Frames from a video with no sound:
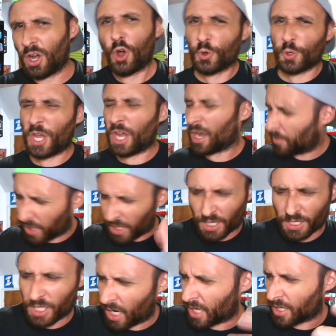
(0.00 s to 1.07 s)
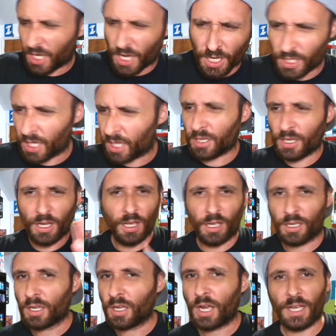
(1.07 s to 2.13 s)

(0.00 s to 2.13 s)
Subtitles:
"Oh, yeah, man, yeah.